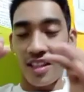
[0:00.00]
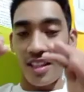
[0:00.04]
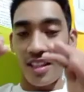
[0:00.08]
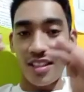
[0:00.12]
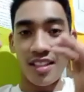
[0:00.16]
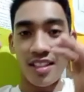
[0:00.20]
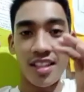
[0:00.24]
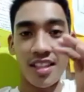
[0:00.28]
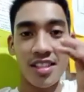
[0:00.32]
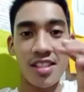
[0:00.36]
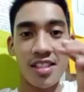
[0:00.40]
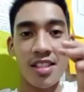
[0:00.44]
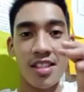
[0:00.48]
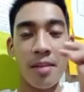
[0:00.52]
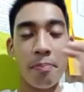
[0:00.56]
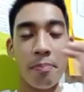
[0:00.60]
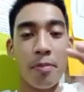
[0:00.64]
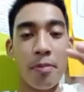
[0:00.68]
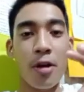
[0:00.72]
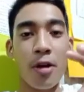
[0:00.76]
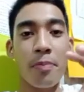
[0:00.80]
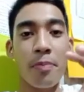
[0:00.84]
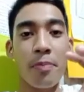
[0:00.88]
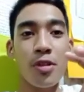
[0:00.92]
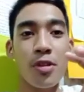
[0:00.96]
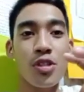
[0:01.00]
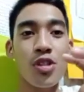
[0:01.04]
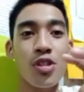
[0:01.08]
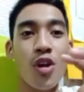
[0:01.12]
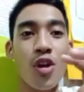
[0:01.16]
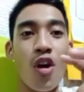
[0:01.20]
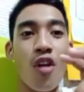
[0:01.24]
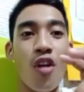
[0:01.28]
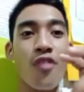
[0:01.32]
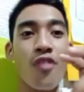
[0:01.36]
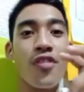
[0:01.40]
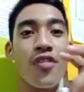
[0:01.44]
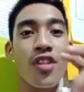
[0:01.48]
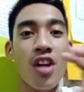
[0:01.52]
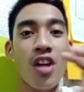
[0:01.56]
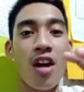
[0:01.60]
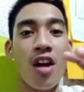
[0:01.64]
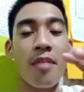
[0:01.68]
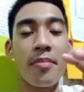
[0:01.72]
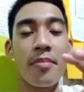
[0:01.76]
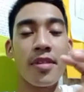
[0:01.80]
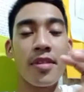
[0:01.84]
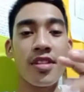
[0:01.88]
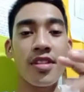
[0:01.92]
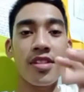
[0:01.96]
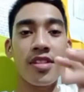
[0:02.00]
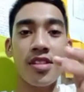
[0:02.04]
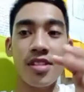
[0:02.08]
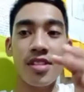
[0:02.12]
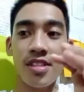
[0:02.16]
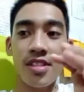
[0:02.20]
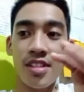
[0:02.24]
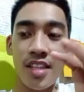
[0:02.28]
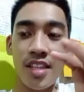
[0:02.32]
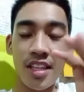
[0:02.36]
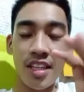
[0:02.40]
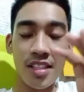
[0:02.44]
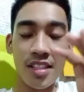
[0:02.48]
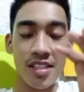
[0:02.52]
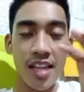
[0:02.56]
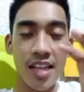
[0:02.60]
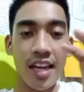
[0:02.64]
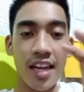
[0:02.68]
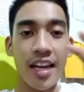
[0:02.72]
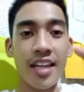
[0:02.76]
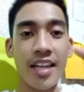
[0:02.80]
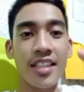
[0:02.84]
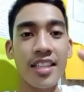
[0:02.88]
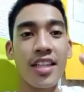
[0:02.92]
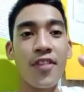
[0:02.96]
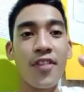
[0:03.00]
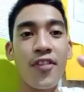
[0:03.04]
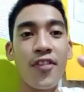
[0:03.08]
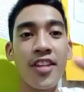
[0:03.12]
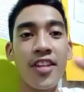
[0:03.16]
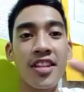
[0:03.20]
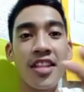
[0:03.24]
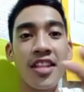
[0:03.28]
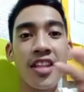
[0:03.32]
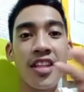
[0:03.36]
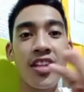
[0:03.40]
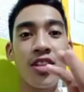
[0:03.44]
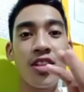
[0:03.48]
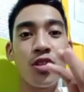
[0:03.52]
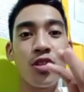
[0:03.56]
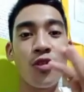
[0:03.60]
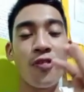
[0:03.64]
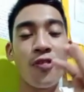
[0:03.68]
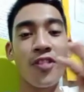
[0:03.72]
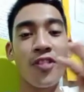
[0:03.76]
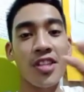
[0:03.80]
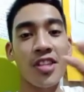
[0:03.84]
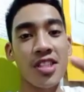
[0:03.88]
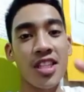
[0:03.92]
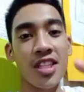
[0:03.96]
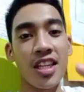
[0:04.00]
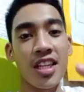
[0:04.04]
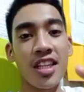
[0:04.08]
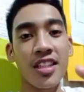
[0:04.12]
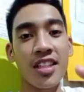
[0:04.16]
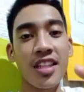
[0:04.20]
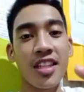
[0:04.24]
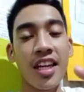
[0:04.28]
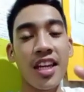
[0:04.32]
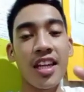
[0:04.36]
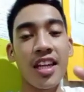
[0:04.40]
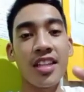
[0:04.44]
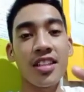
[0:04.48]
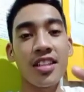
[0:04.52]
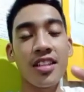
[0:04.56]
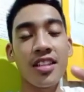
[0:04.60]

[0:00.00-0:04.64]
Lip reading: That's the purpose of commerce. It's an activity to facilitate,